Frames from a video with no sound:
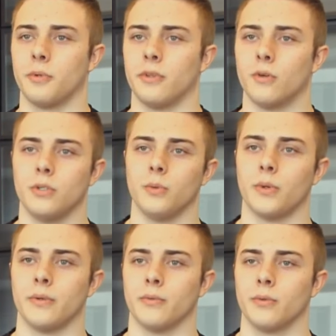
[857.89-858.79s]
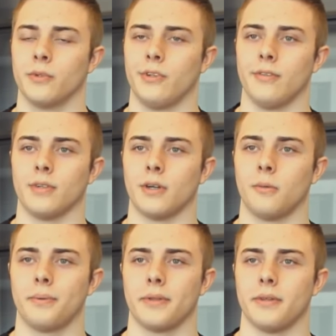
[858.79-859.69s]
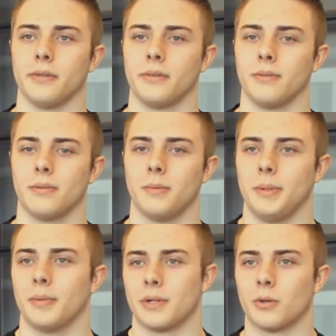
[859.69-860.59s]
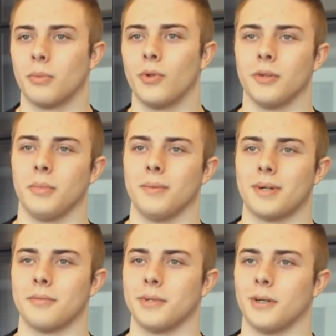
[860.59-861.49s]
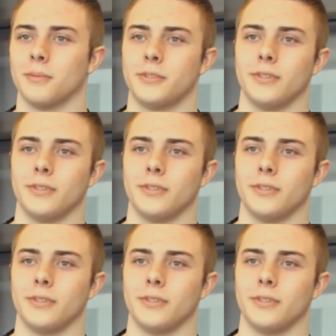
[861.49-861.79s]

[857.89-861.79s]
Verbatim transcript: been the only one receiving help. I think the people that were bullying me might have been helped